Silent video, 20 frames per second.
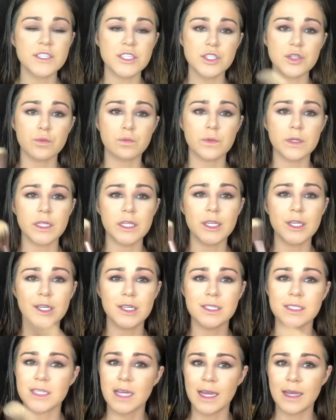This is a really
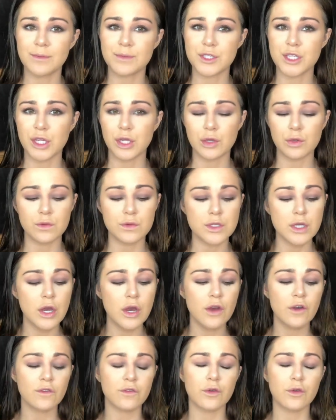good type to use